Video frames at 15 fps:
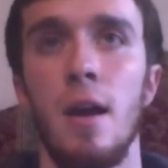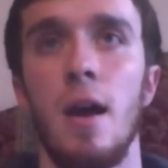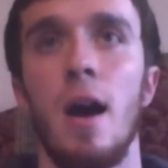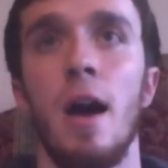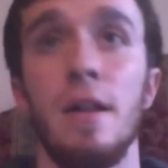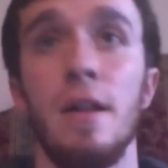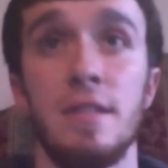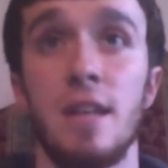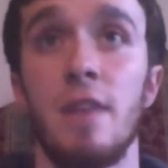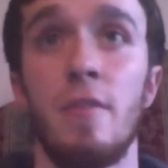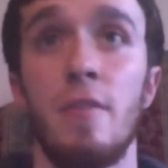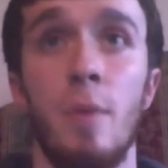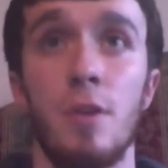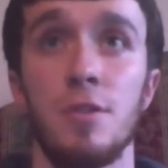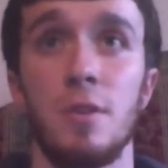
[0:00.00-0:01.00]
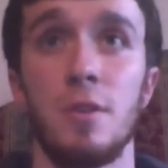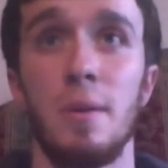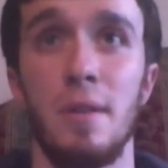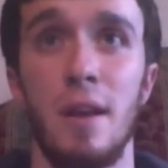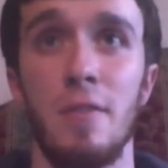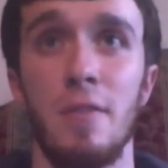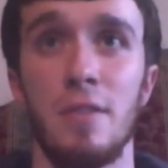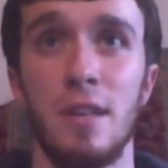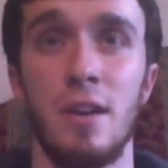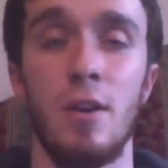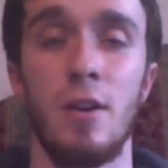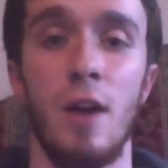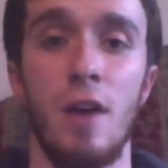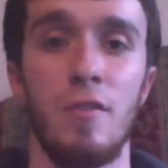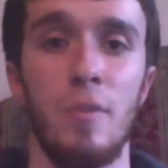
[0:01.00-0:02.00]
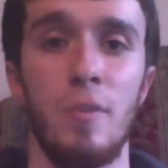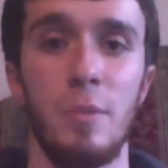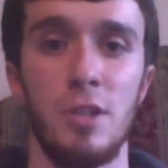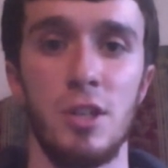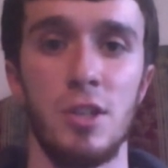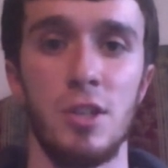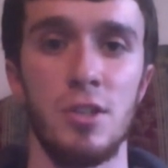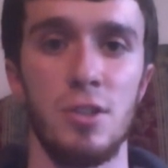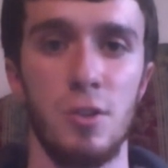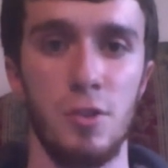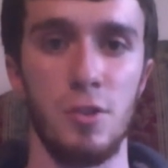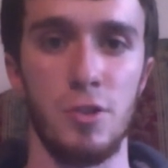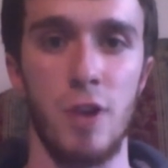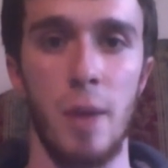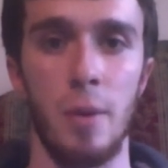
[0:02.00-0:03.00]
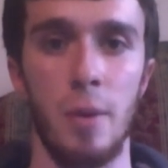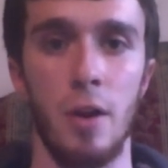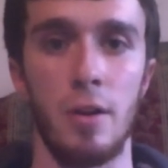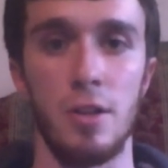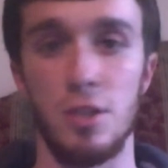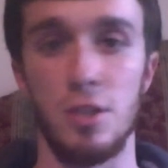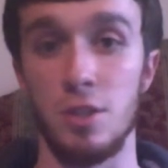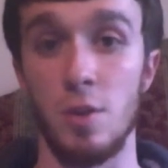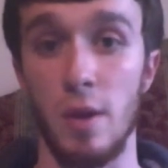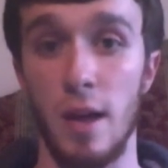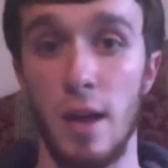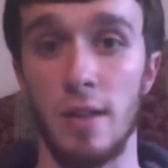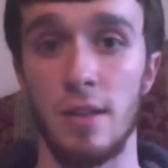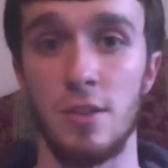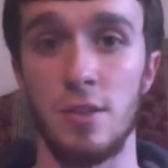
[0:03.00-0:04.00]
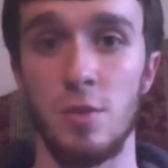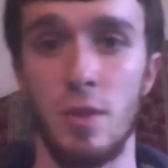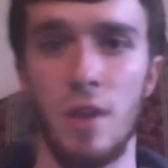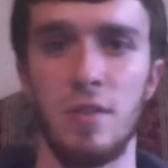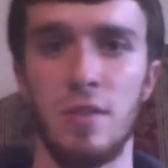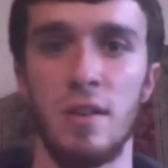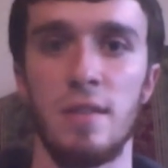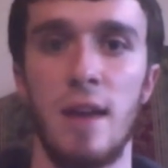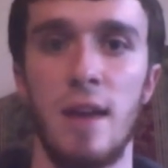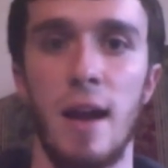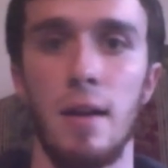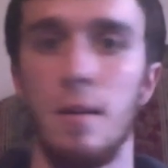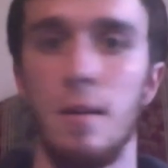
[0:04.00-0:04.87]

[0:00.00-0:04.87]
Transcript: aside from also being able to get her out from Magician's Circle Trap card, because she's only at that 2,000 attack.